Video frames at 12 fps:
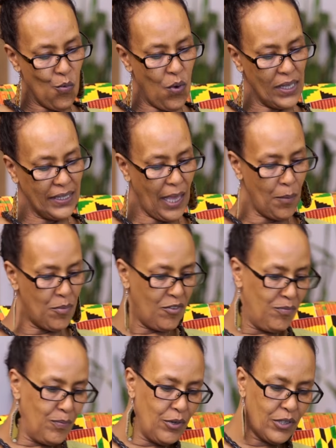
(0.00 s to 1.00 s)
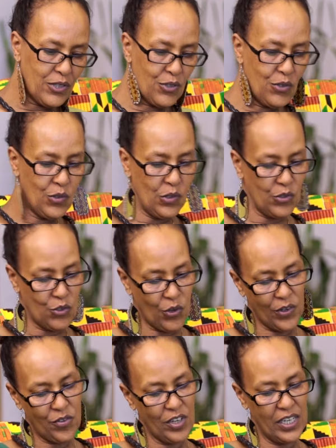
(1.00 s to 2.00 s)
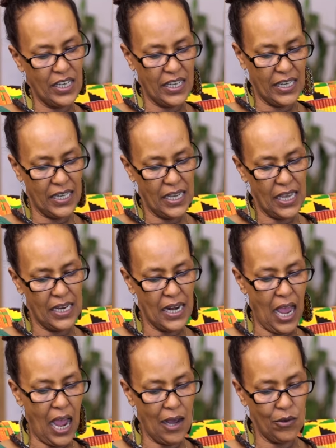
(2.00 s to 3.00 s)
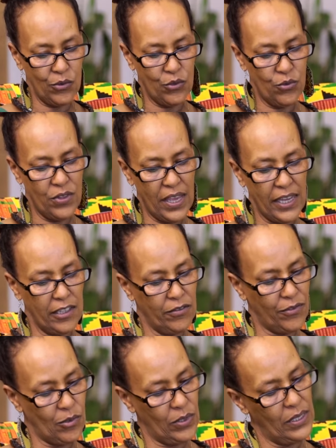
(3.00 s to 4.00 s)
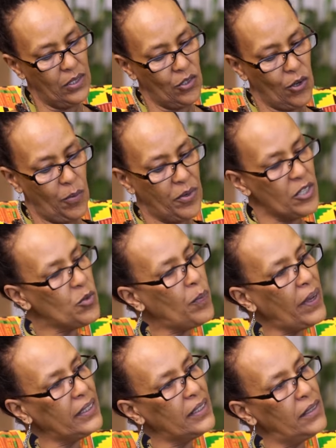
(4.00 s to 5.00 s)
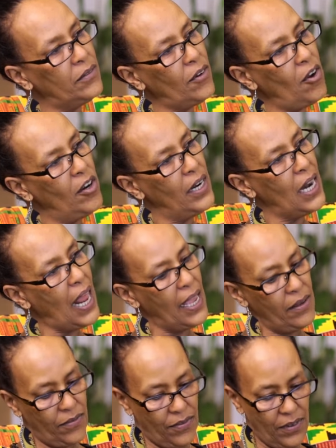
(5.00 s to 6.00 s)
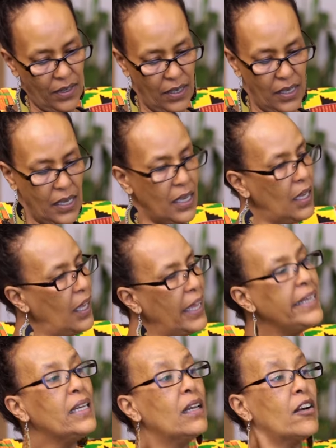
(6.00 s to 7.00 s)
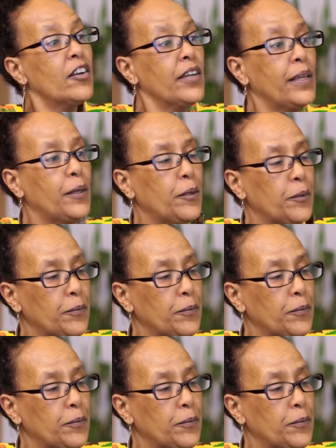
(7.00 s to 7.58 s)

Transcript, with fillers: What type of books do you enjoy reading and how do they influence your perspective on life and learning?